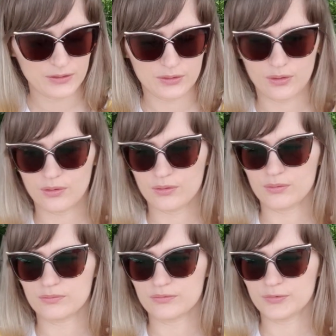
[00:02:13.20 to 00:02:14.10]
So
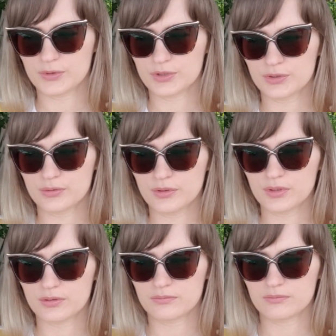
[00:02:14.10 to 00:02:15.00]
for
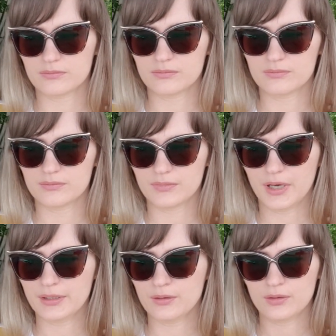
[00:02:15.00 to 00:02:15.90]
sure,
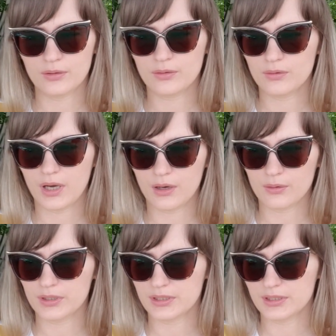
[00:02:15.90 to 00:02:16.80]
I don't know how it